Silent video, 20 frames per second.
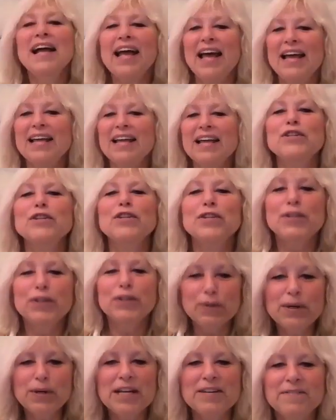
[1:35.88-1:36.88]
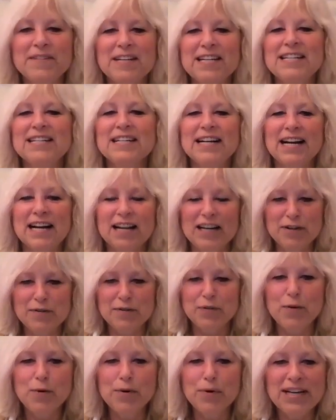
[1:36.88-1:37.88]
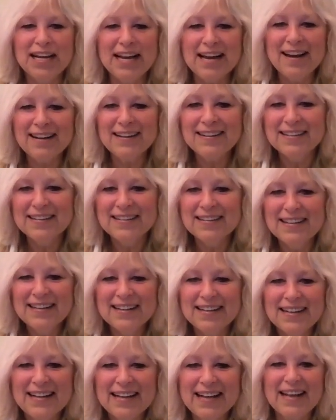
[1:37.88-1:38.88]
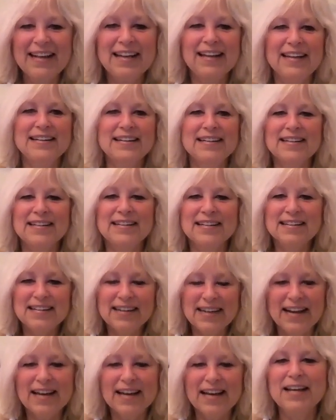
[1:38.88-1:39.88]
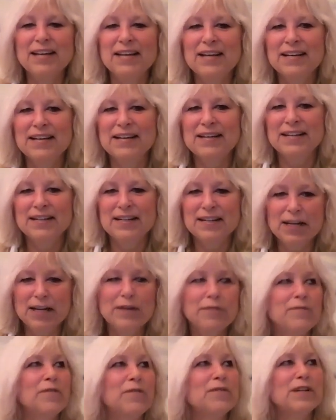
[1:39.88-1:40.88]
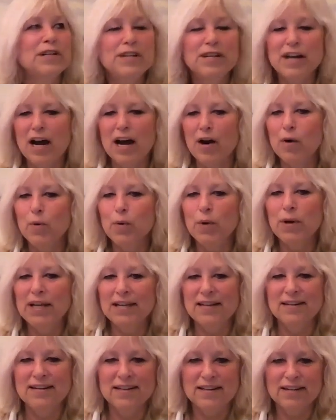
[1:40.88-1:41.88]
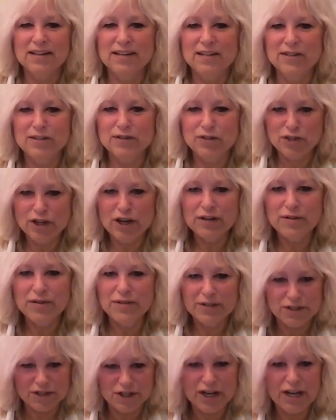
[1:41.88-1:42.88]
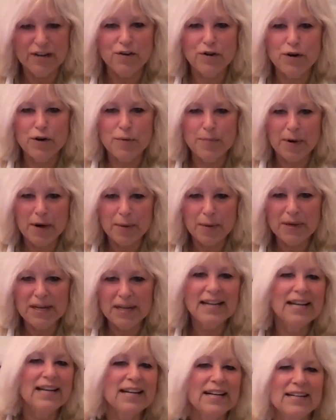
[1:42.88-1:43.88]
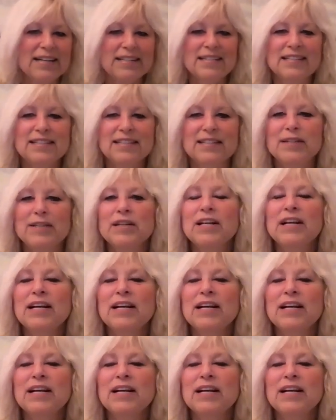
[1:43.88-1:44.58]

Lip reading: and you live in California, and I live now in the Czech Republic, and